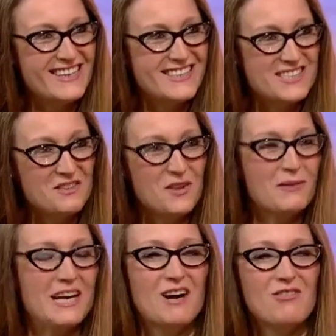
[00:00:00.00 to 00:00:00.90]
stuff
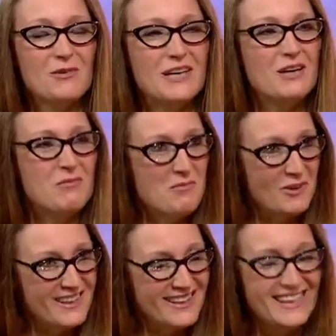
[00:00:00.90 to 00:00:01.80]
coming out over the week. I've been
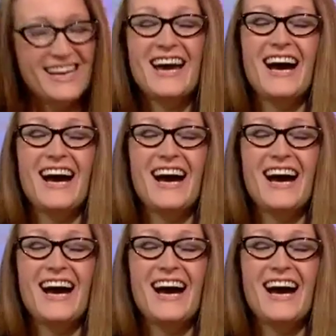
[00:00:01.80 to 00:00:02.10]
watching it.